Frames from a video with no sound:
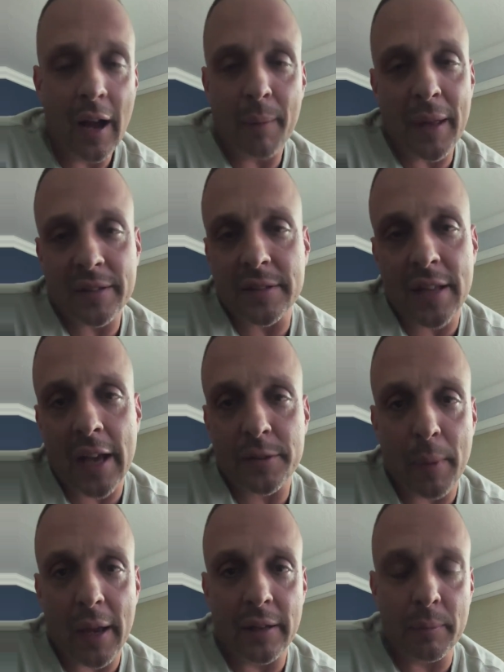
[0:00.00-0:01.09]
I'm not the
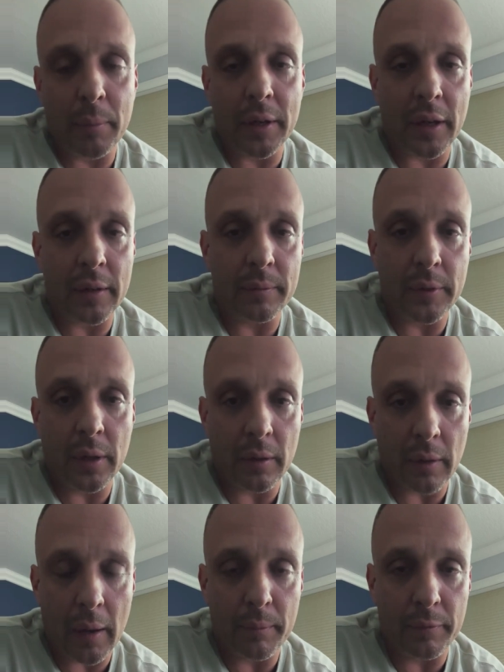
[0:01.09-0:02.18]
tax man, but,
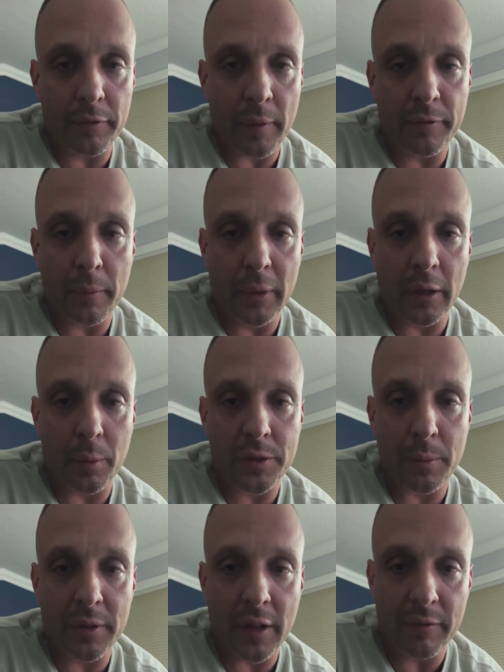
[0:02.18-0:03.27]
I'm familiar with
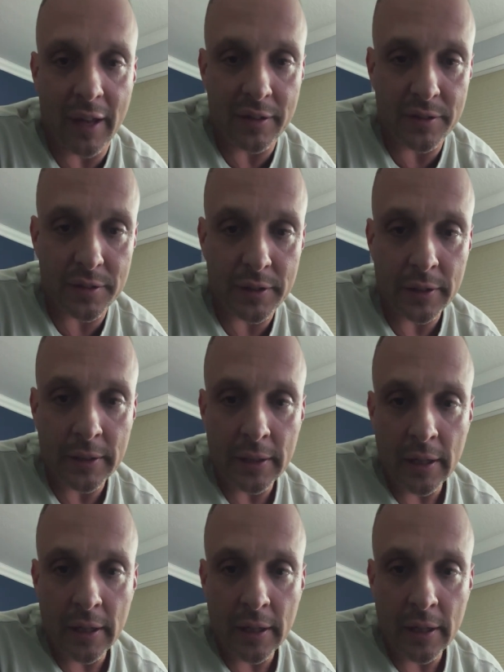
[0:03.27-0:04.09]
some of the advantages.